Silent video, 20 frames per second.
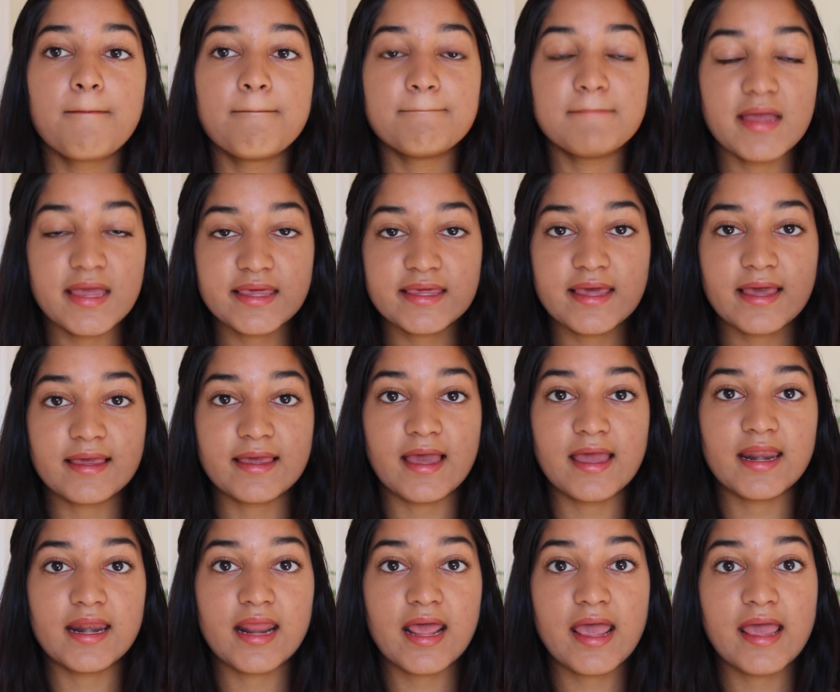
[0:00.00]
making
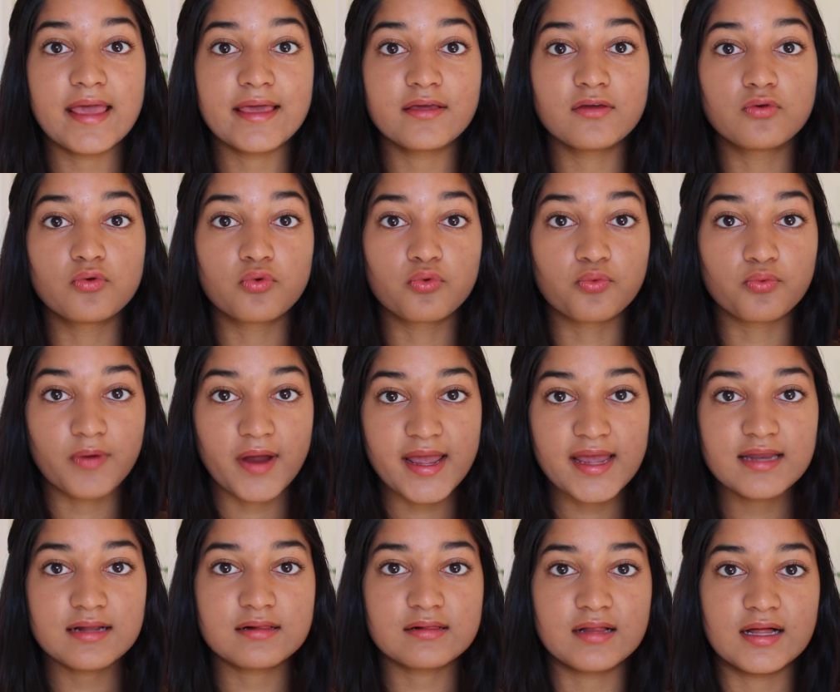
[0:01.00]
it a
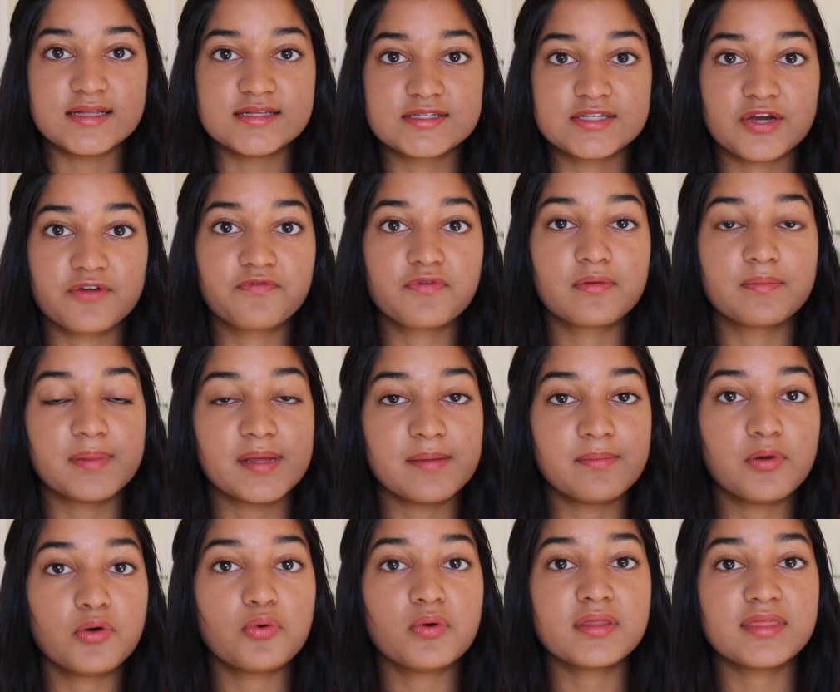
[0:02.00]
great cleanser for
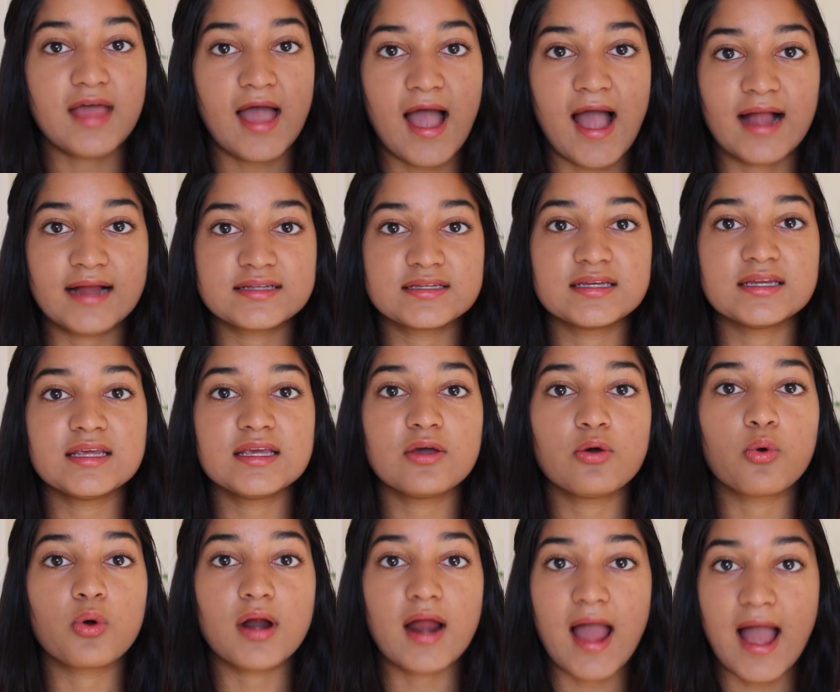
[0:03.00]
people with acne
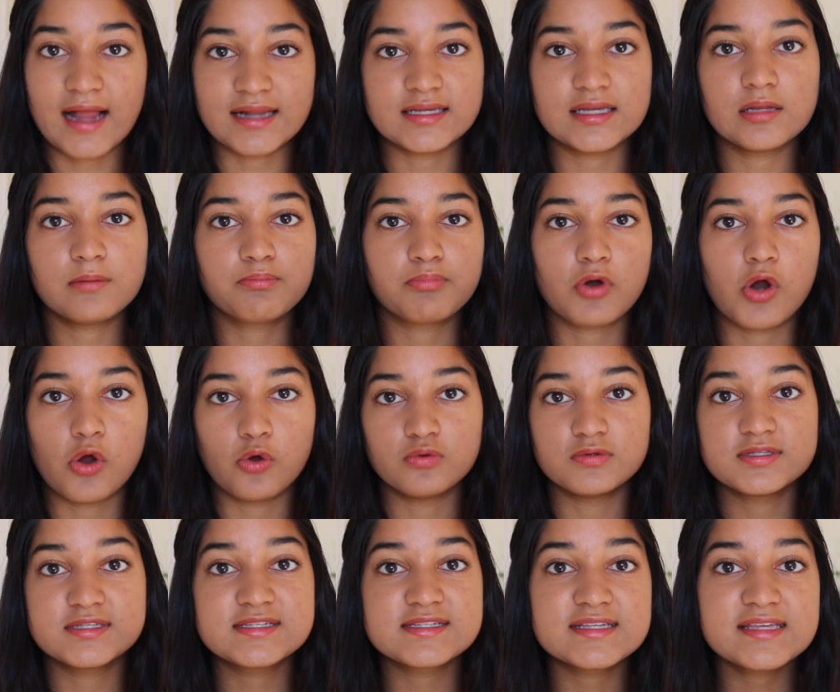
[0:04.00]
or
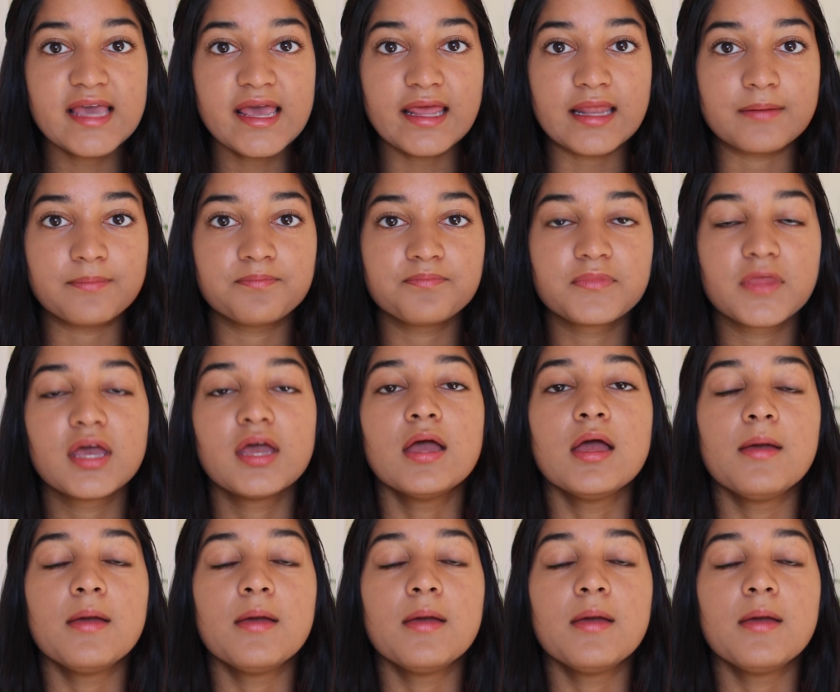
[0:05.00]
acne-prone skin.